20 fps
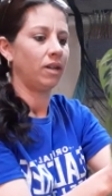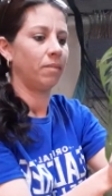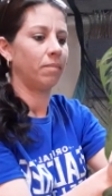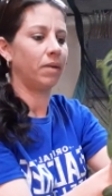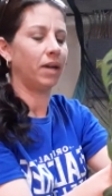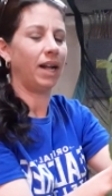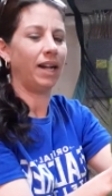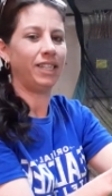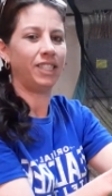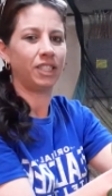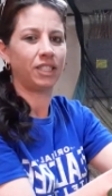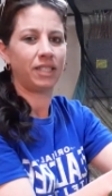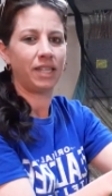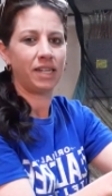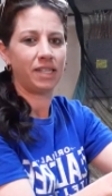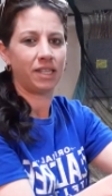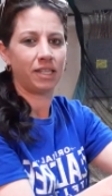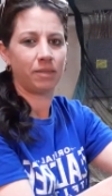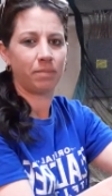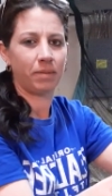but I just
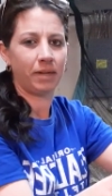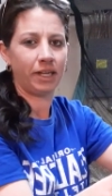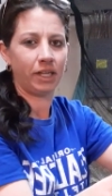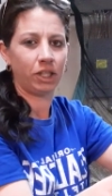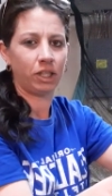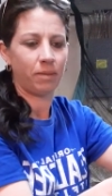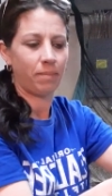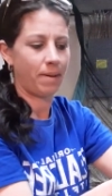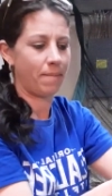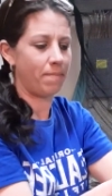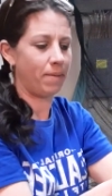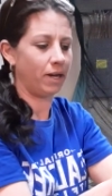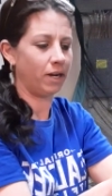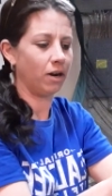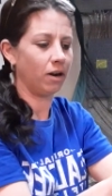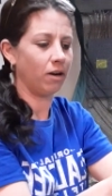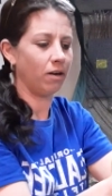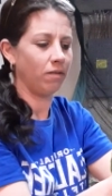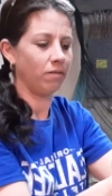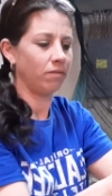think this plant should be
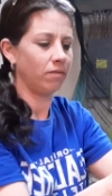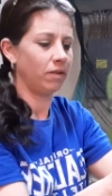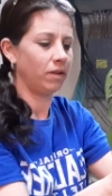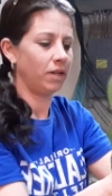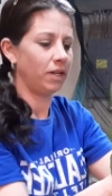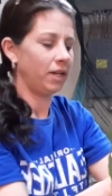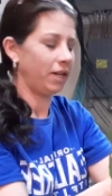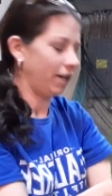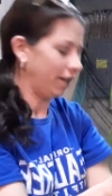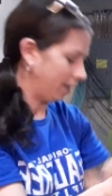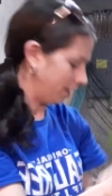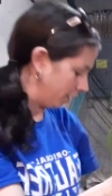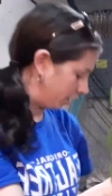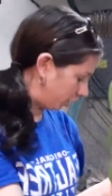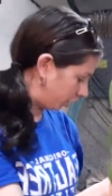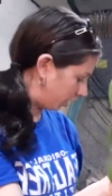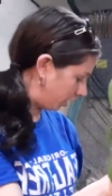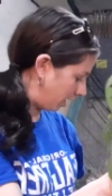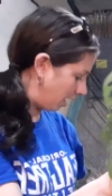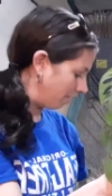bigger and it
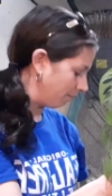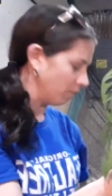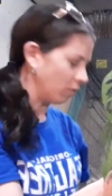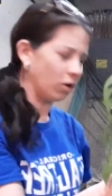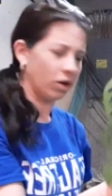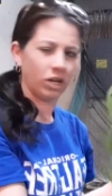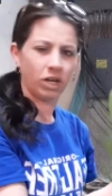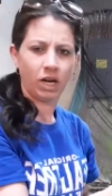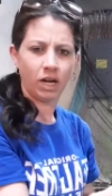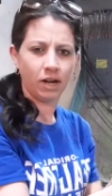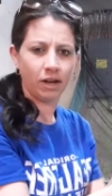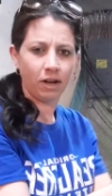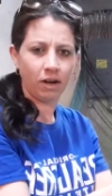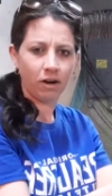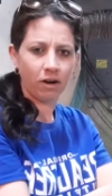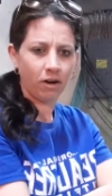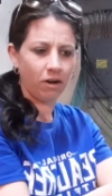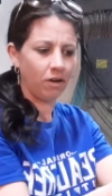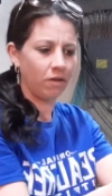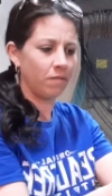should have more
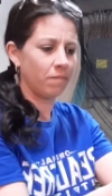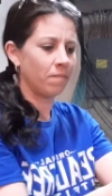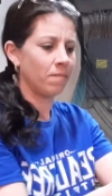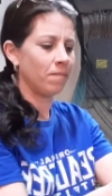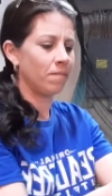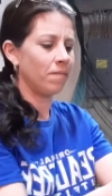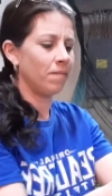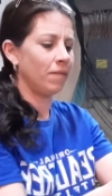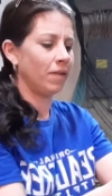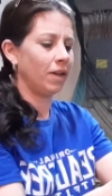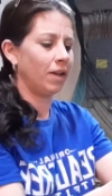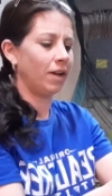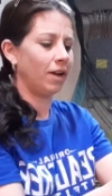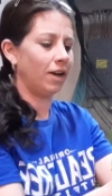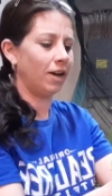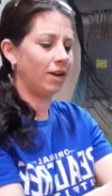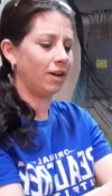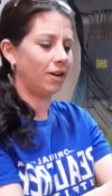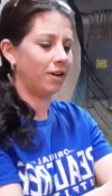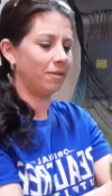color.
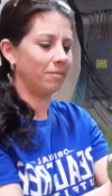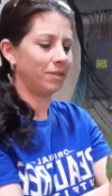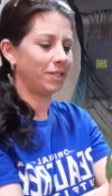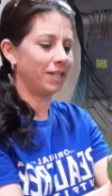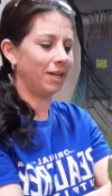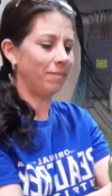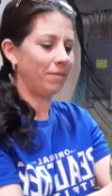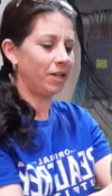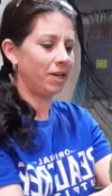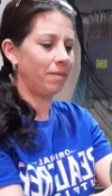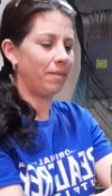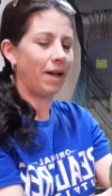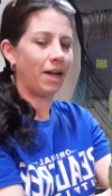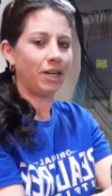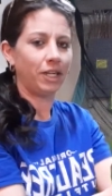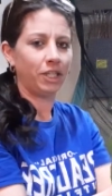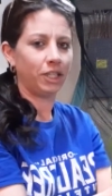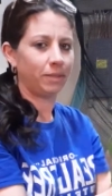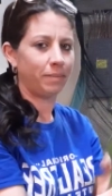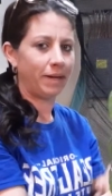Um, something about
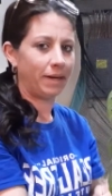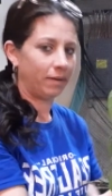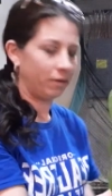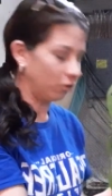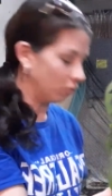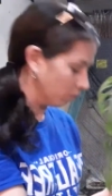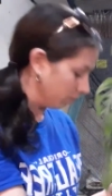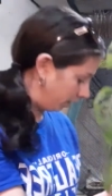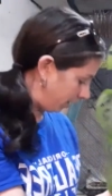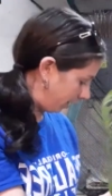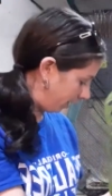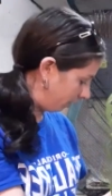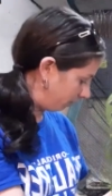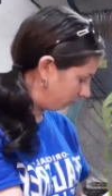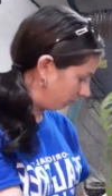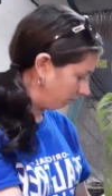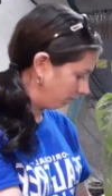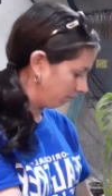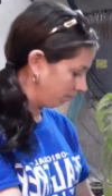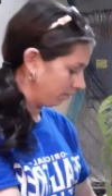it just being
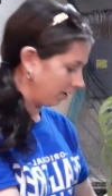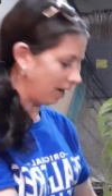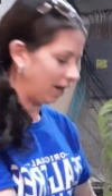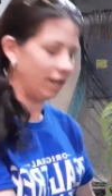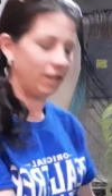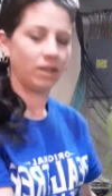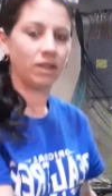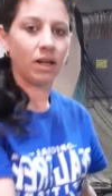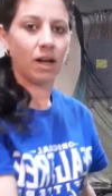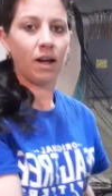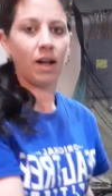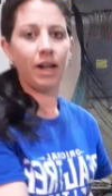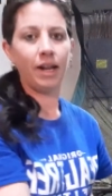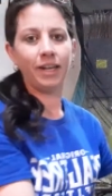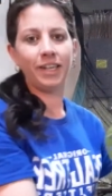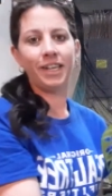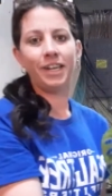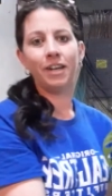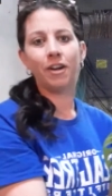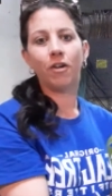green. I thought,
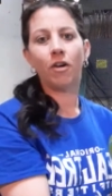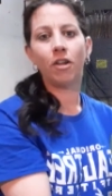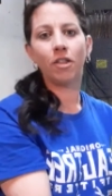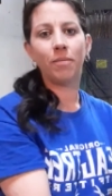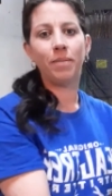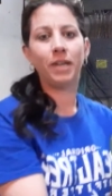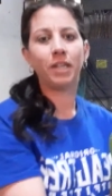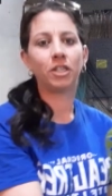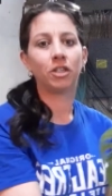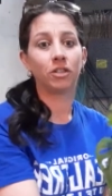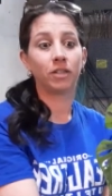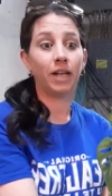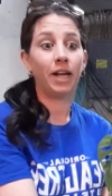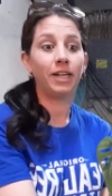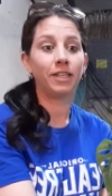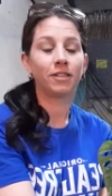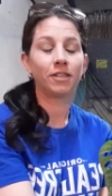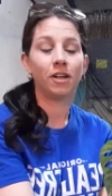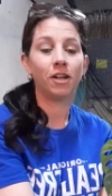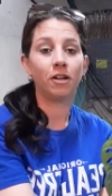you know, all the pictures
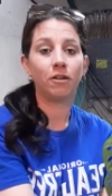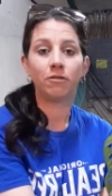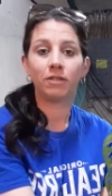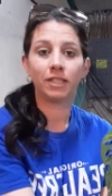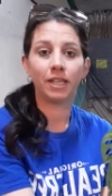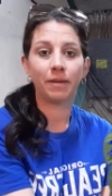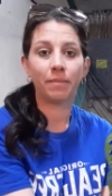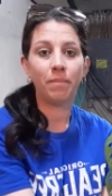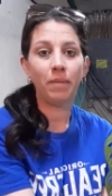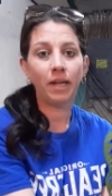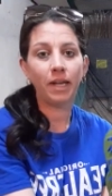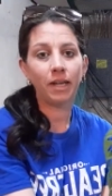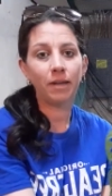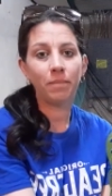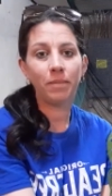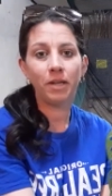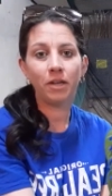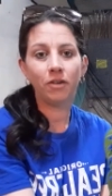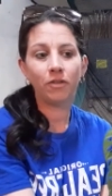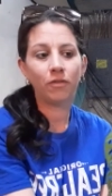I saw, it was like
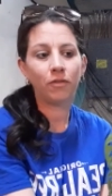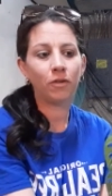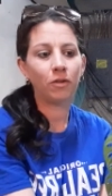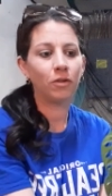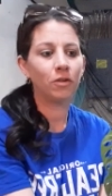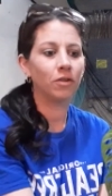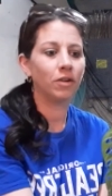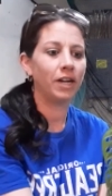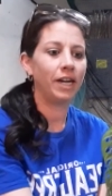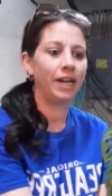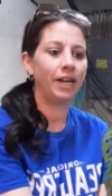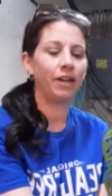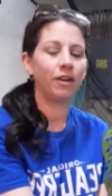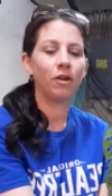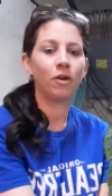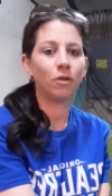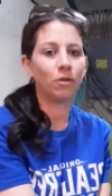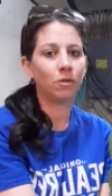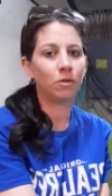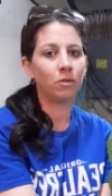big, beautiful green
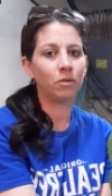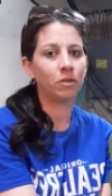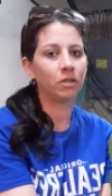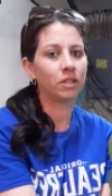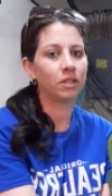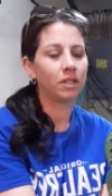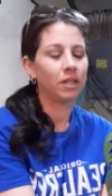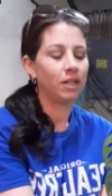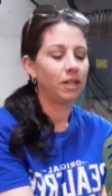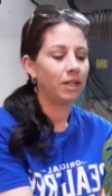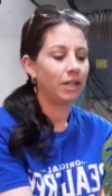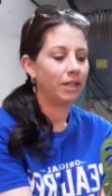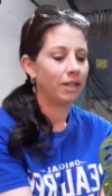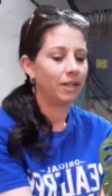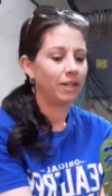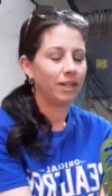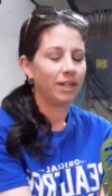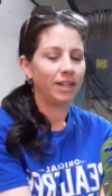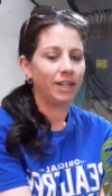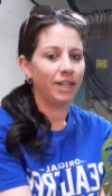holes
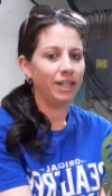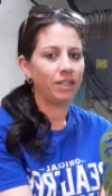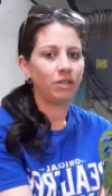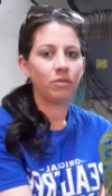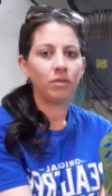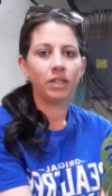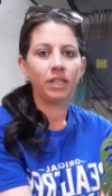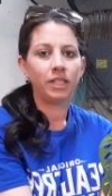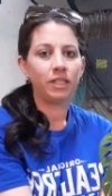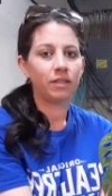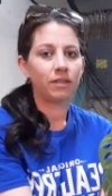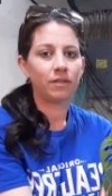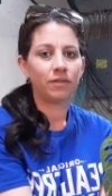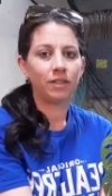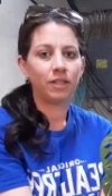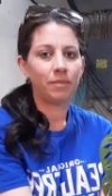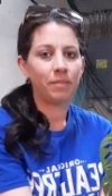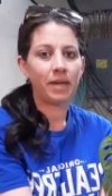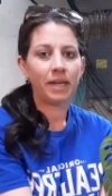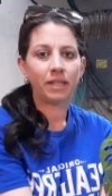it's really just,
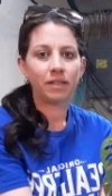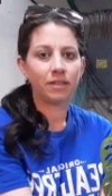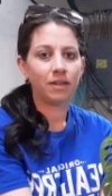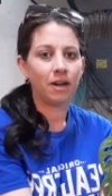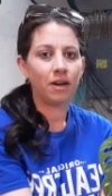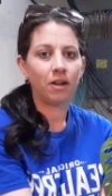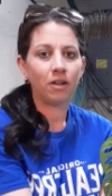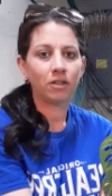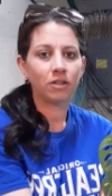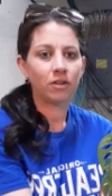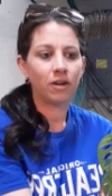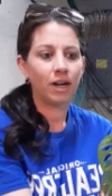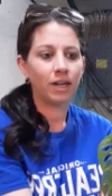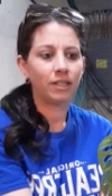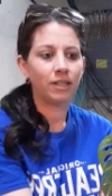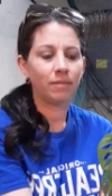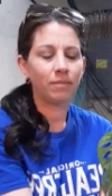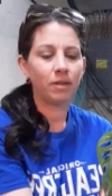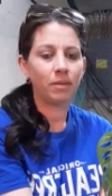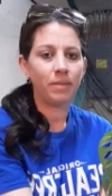to me, it's not all it's
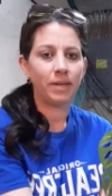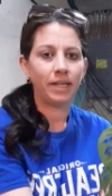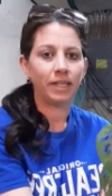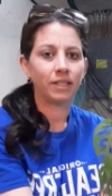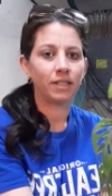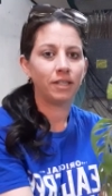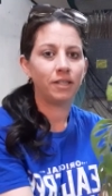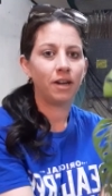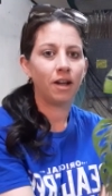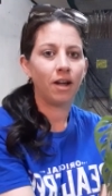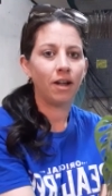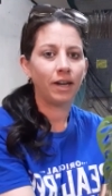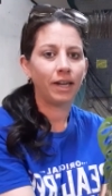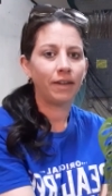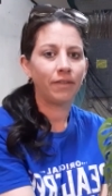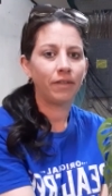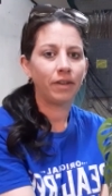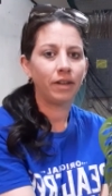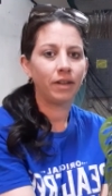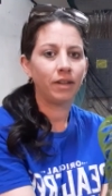cracked up to be. It's not
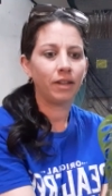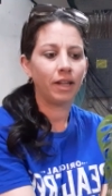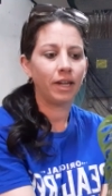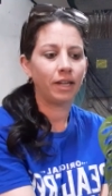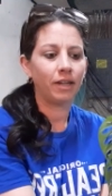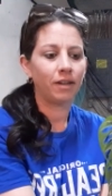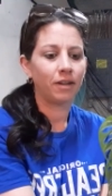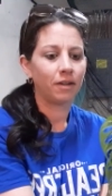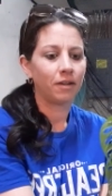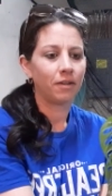even like,